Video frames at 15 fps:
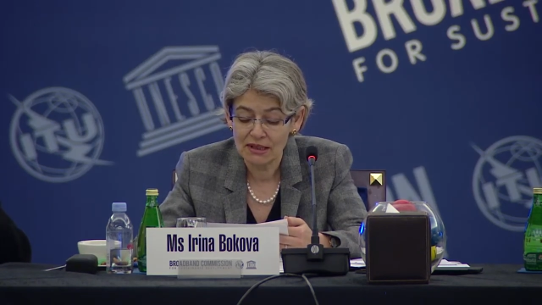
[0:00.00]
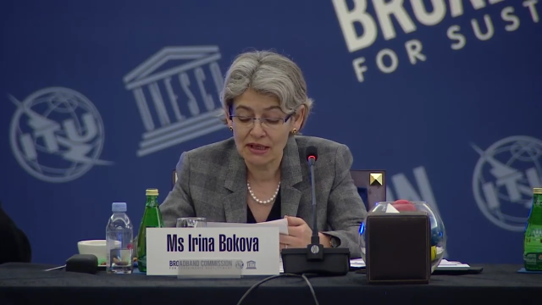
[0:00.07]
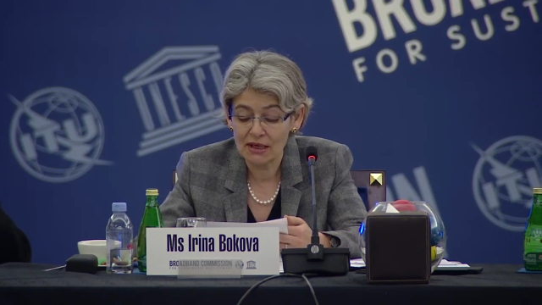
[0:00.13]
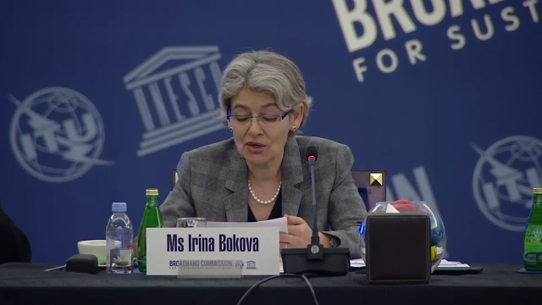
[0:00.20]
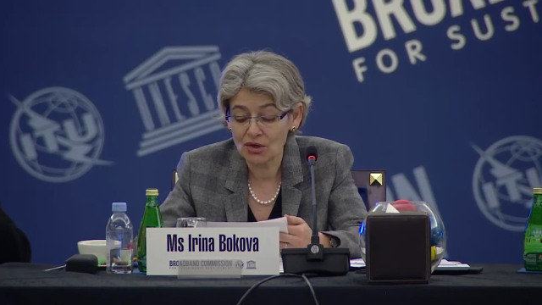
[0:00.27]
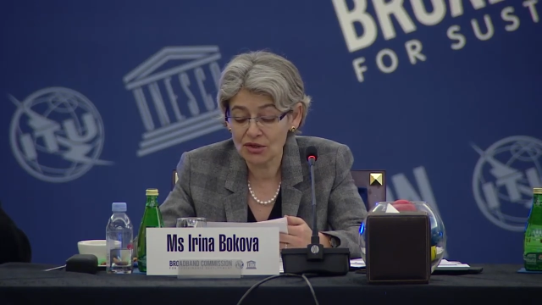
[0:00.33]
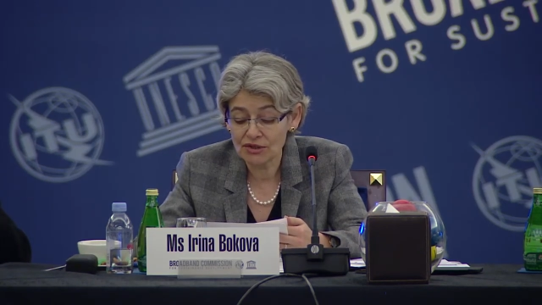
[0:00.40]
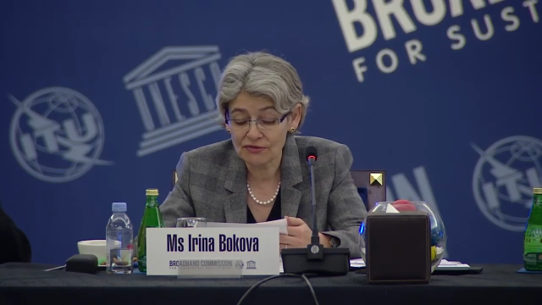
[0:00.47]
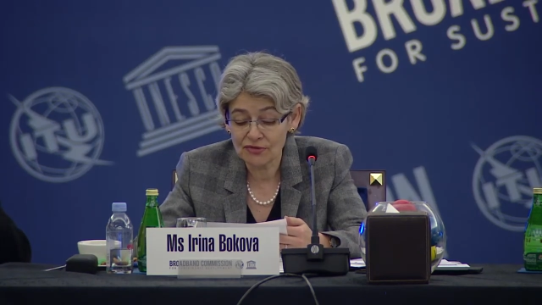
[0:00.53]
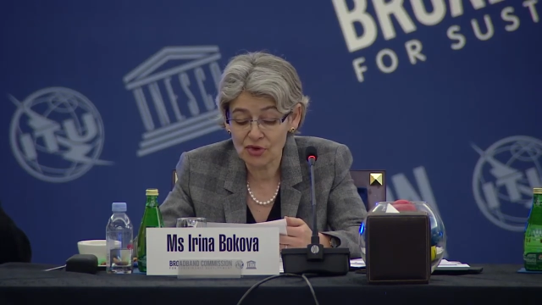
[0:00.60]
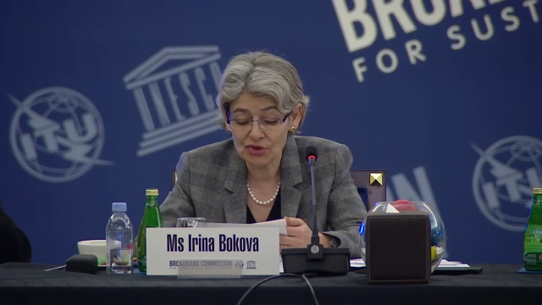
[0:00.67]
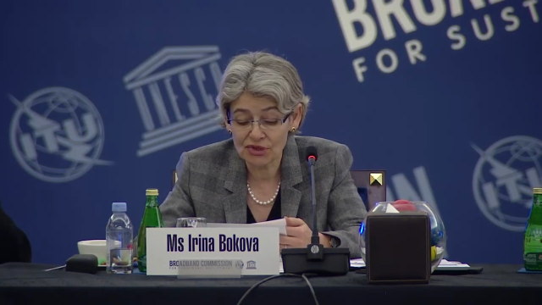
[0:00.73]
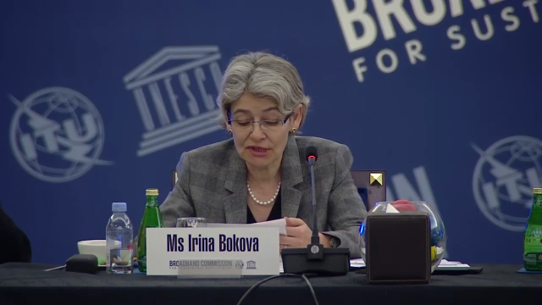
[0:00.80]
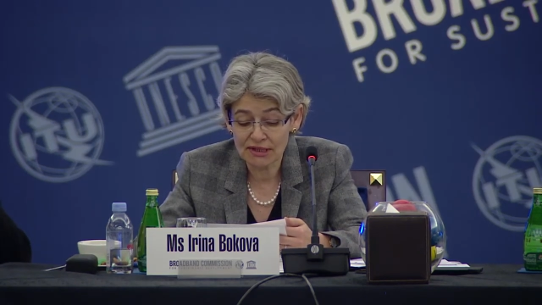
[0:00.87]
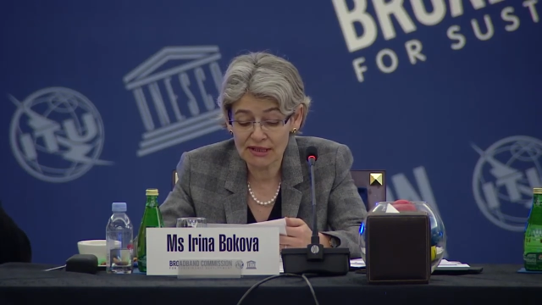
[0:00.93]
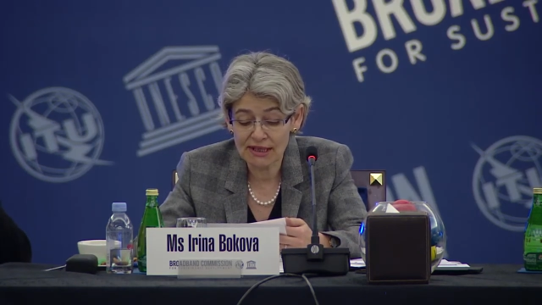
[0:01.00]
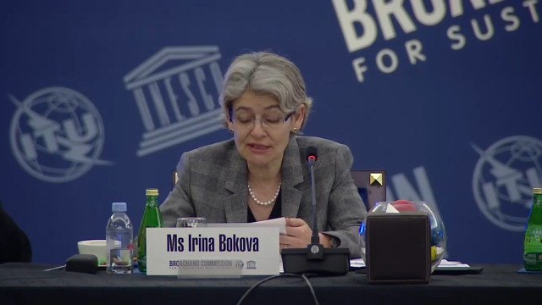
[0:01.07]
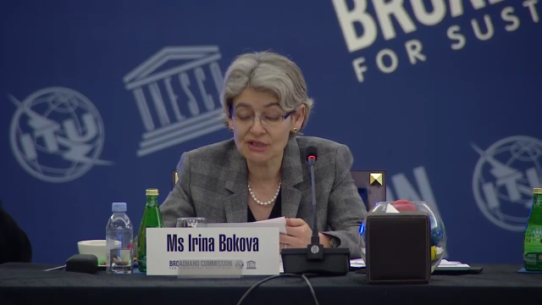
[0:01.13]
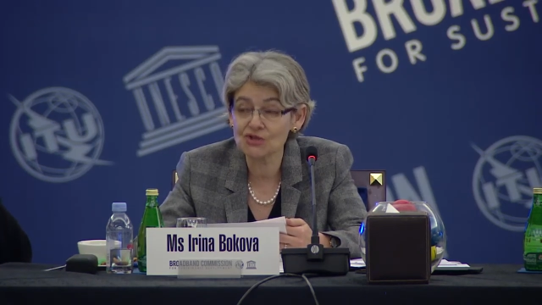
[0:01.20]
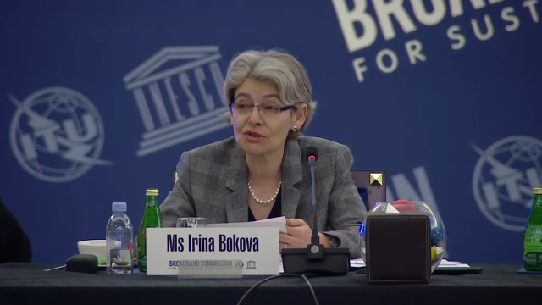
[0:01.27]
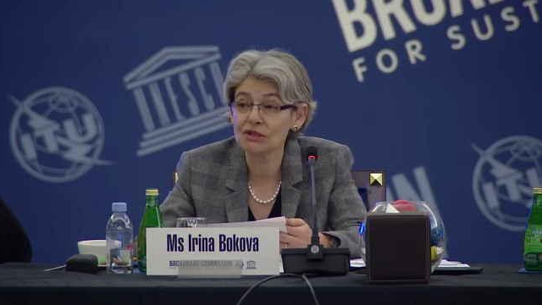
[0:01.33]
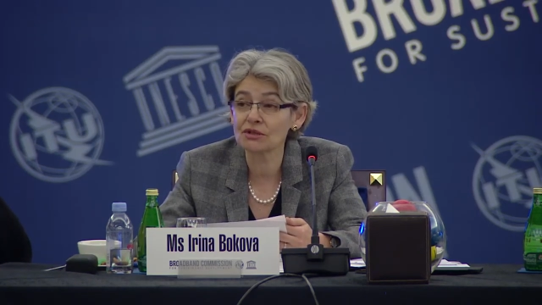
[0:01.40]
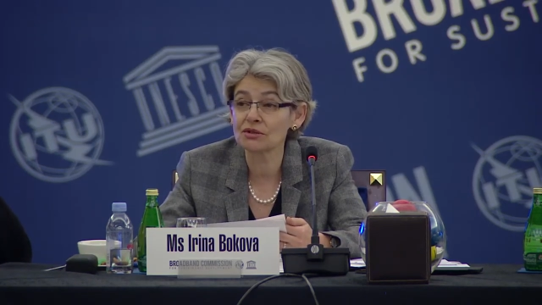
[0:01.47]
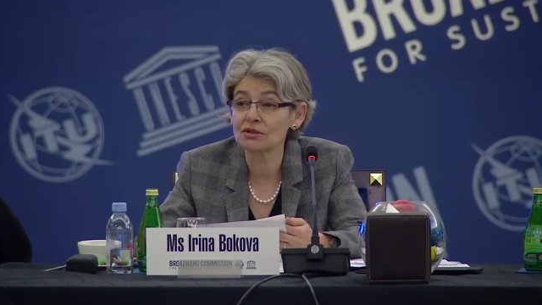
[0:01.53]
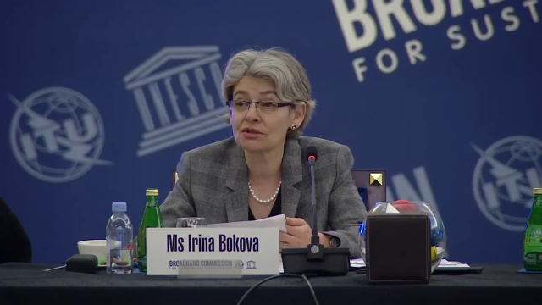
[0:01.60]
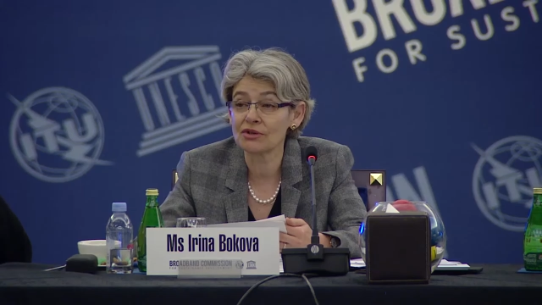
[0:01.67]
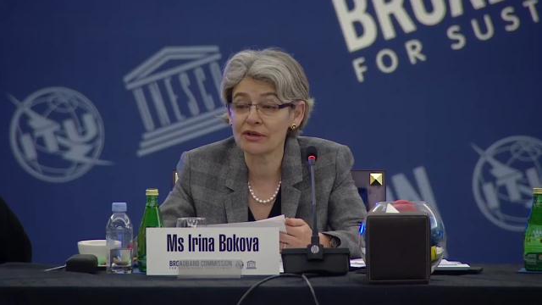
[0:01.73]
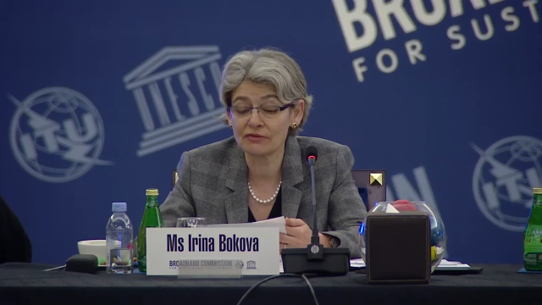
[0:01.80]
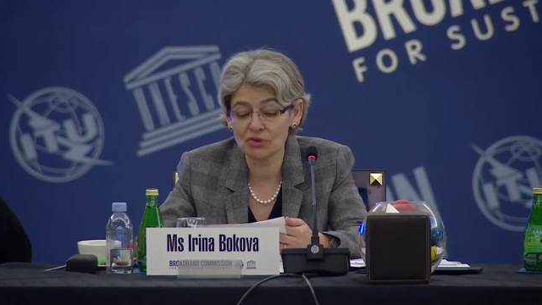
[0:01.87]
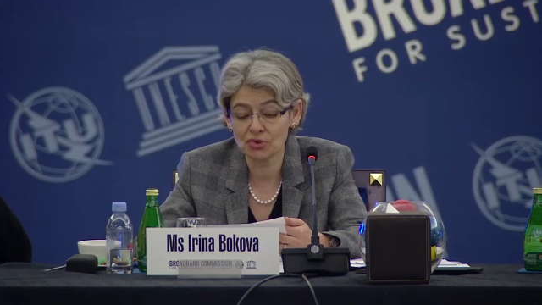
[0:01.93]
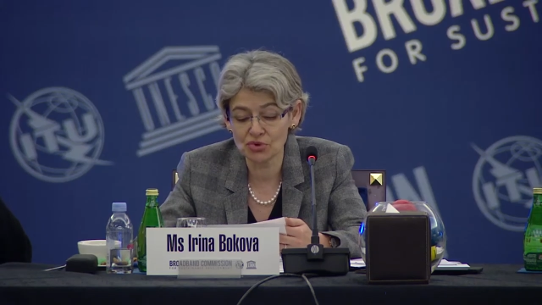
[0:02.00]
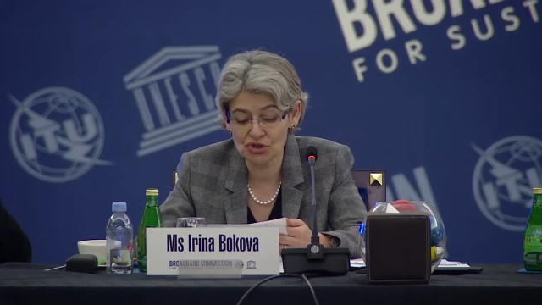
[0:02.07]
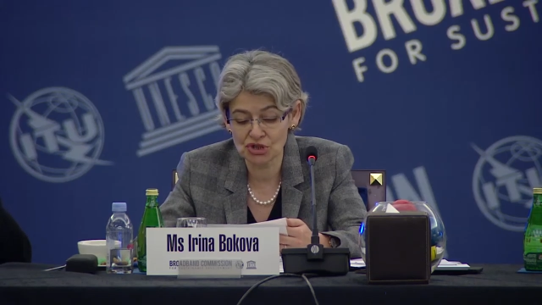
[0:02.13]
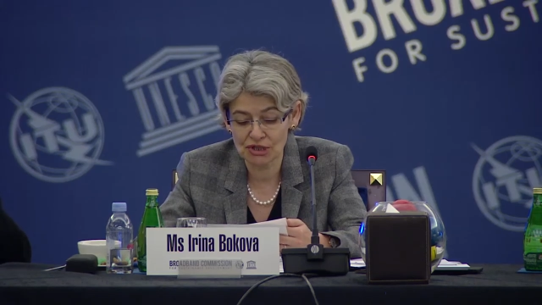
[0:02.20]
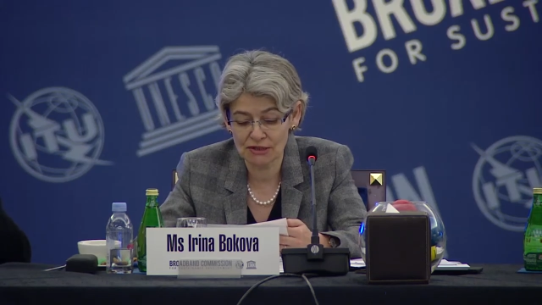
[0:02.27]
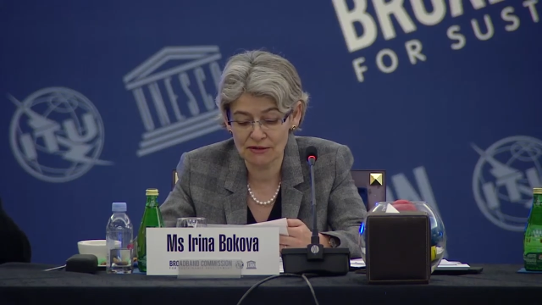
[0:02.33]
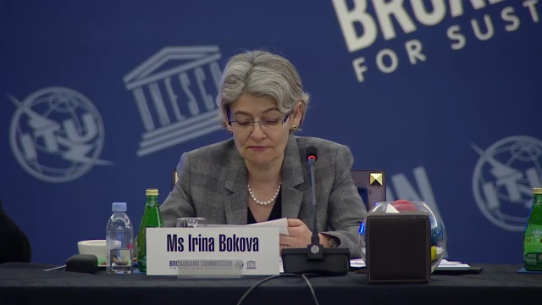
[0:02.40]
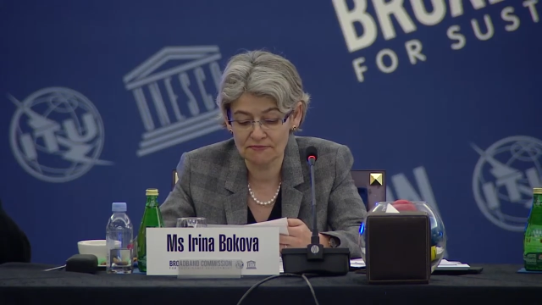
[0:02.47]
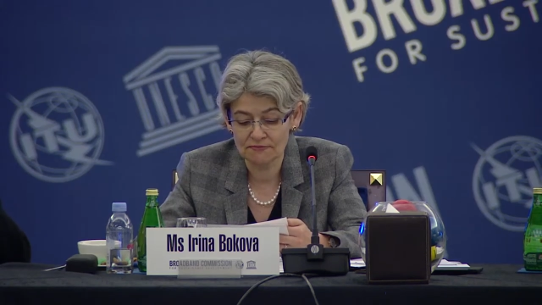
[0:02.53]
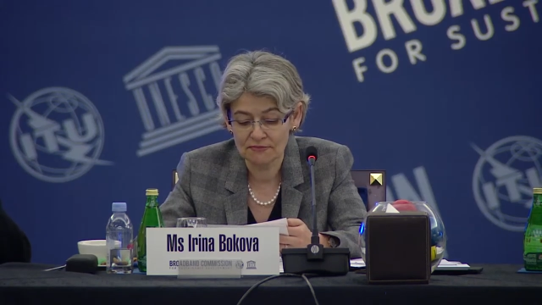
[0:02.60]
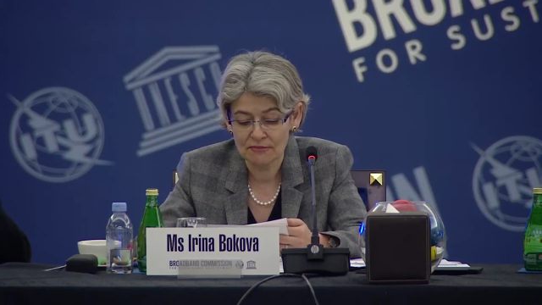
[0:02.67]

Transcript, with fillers: he called the fourth industrial revolution,